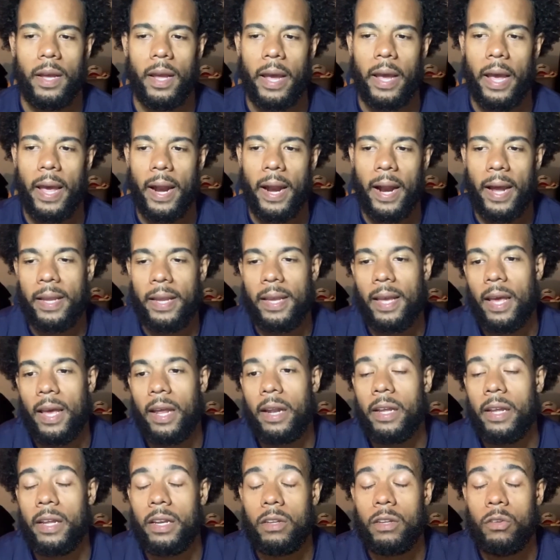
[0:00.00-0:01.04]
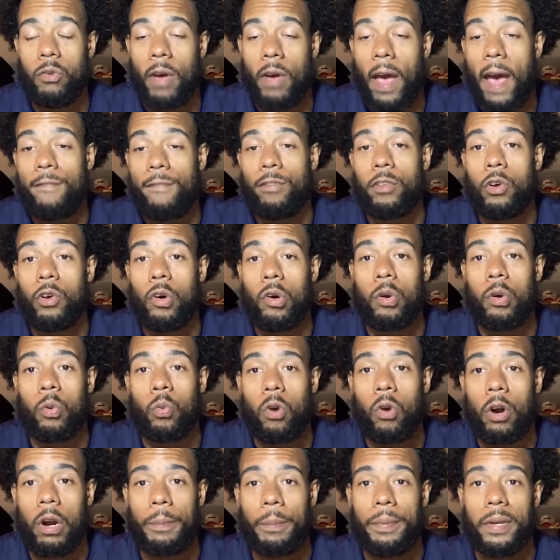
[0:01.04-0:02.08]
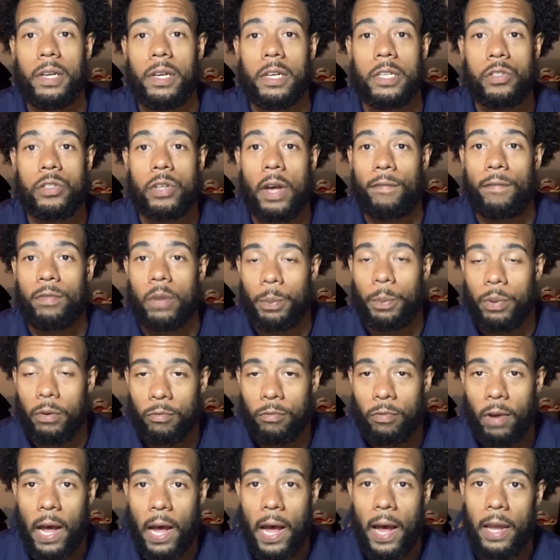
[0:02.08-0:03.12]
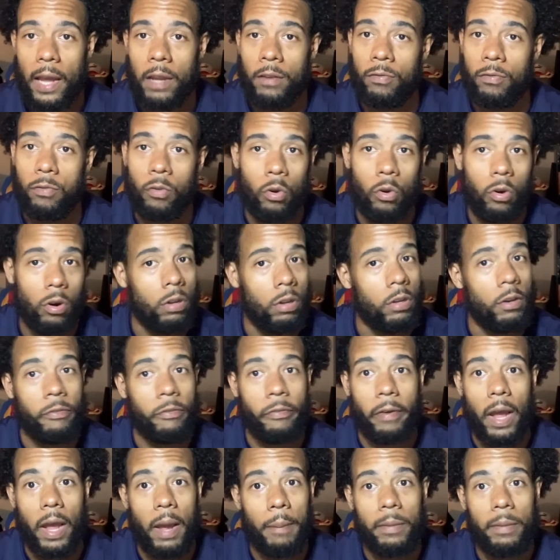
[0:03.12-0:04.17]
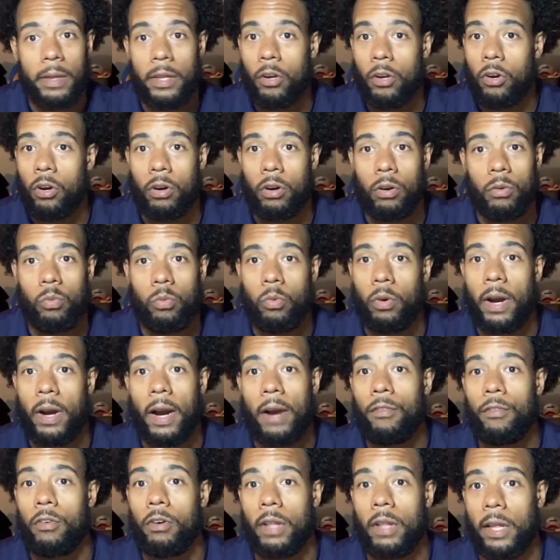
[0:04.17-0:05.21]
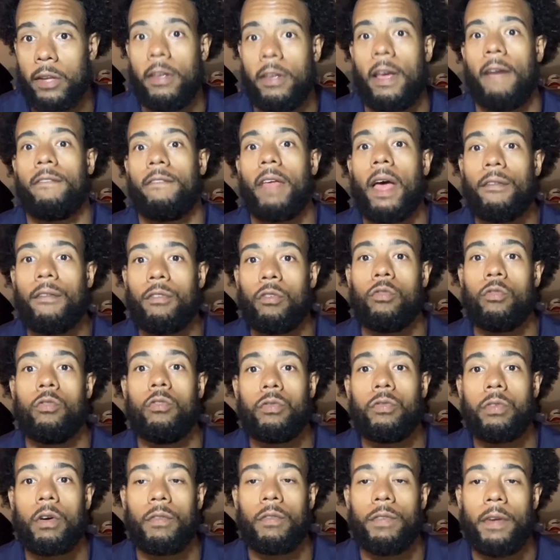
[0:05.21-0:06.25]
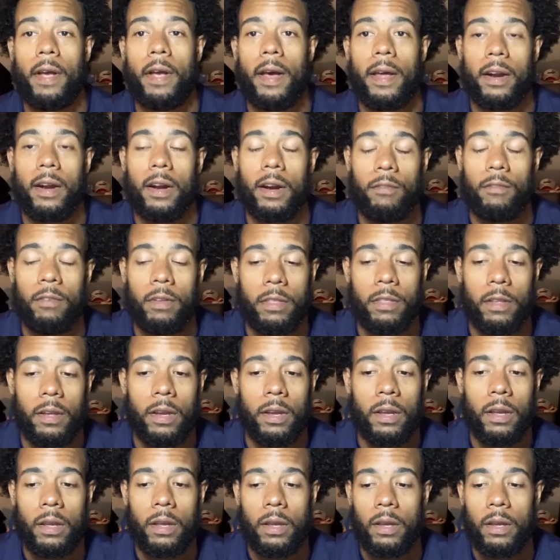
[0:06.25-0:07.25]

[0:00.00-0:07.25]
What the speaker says: And I get it, you have to go to work because you have to provide for your family or whatever. Like, you have to have a roof over your head and everything.